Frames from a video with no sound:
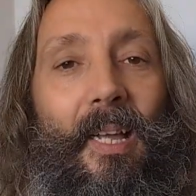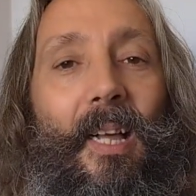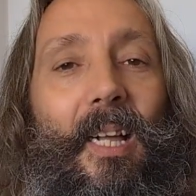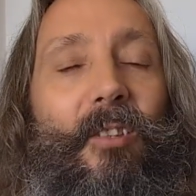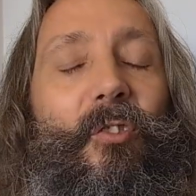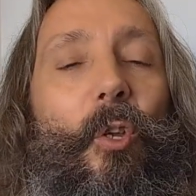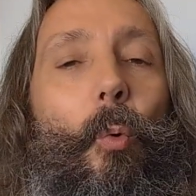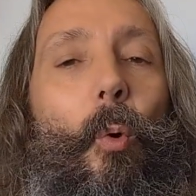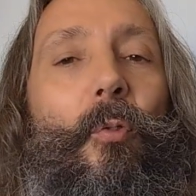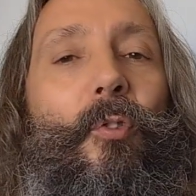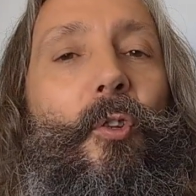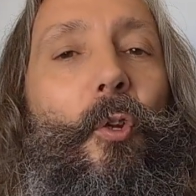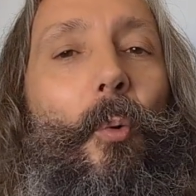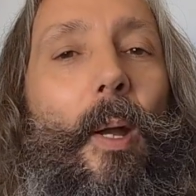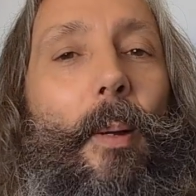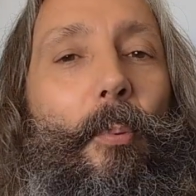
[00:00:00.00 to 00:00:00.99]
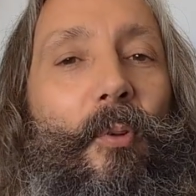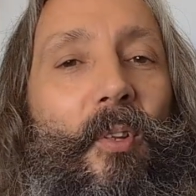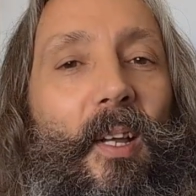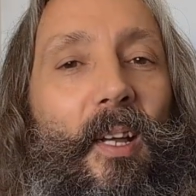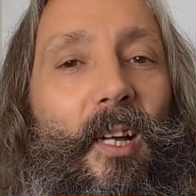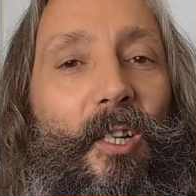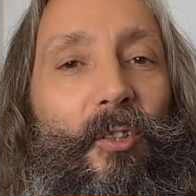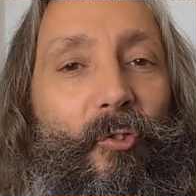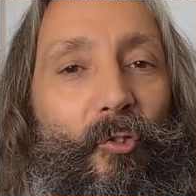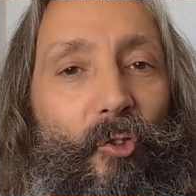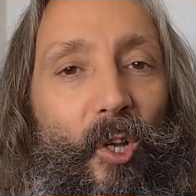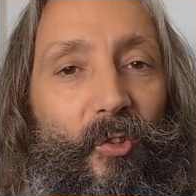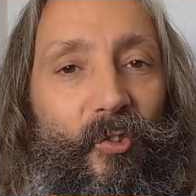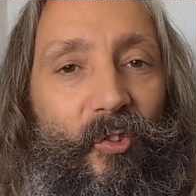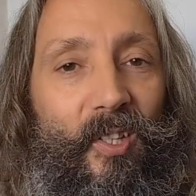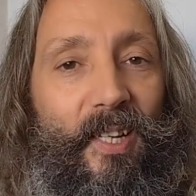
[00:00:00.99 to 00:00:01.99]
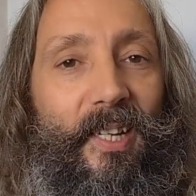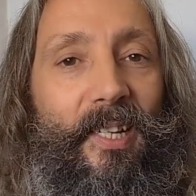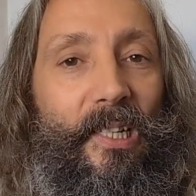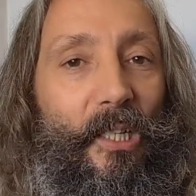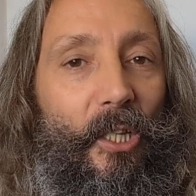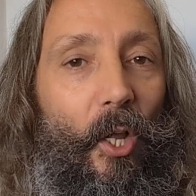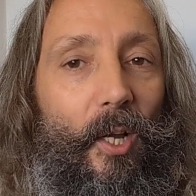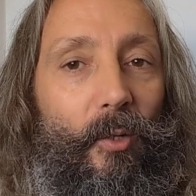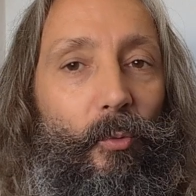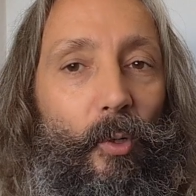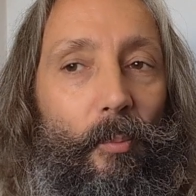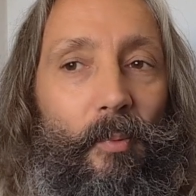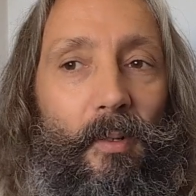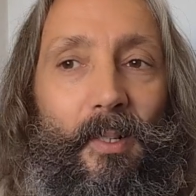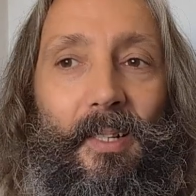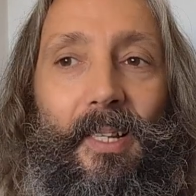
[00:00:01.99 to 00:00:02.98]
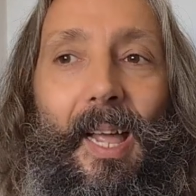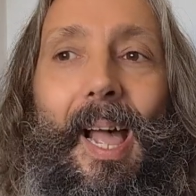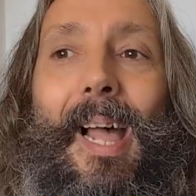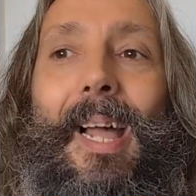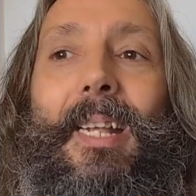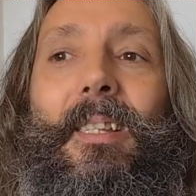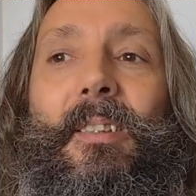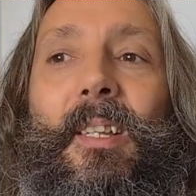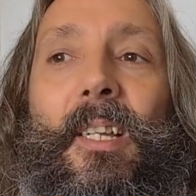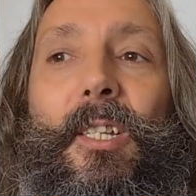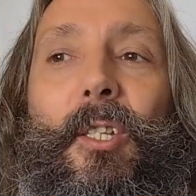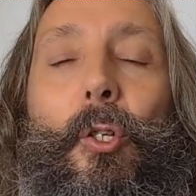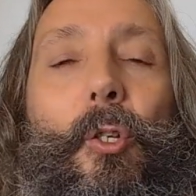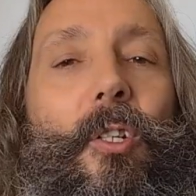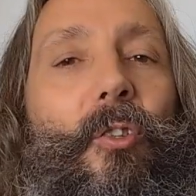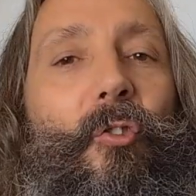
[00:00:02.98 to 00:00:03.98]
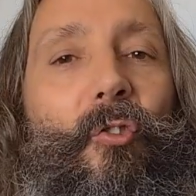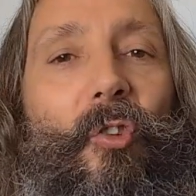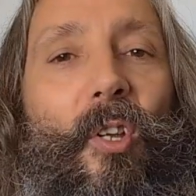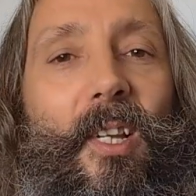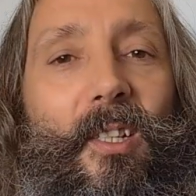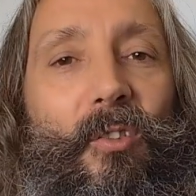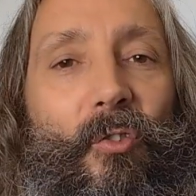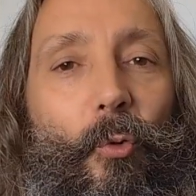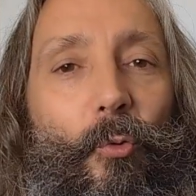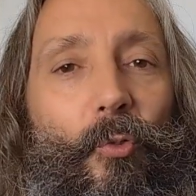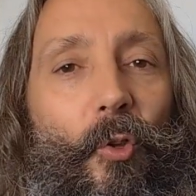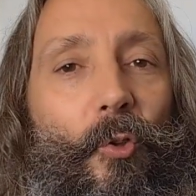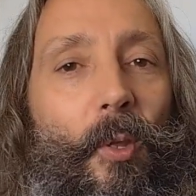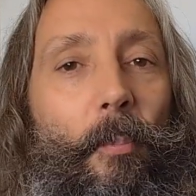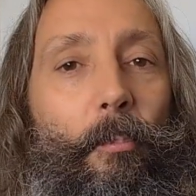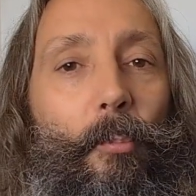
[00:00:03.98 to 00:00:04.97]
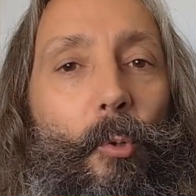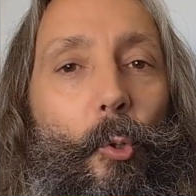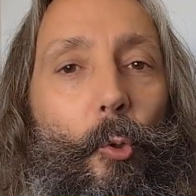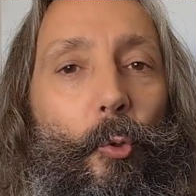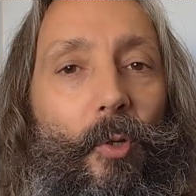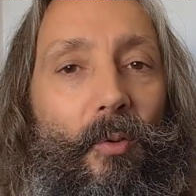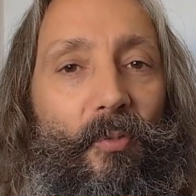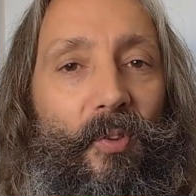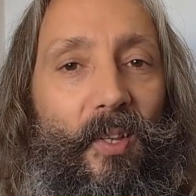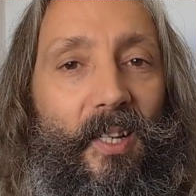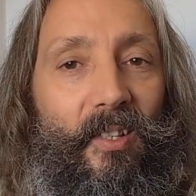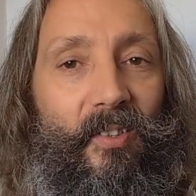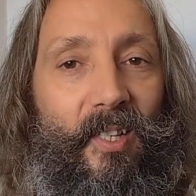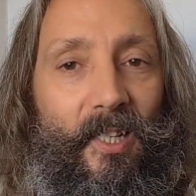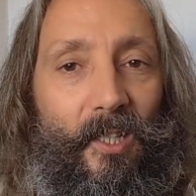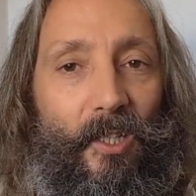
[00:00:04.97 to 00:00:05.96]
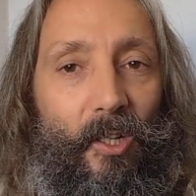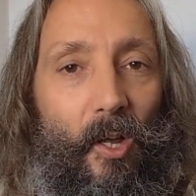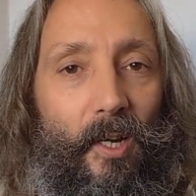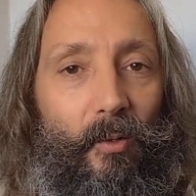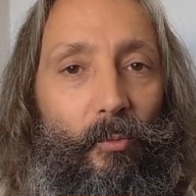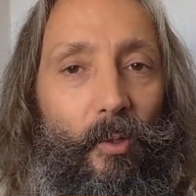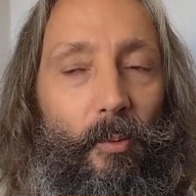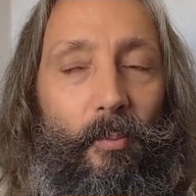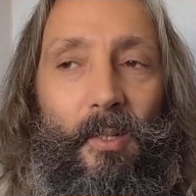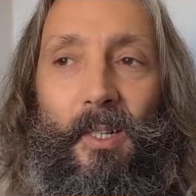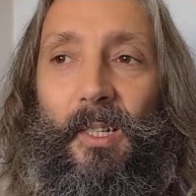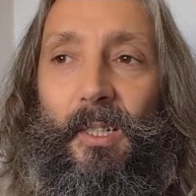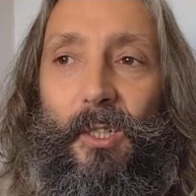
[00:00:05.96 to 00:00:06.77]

And so often you're able to adjust it in Lightroom. And you can change also the mood of things in Lightroom.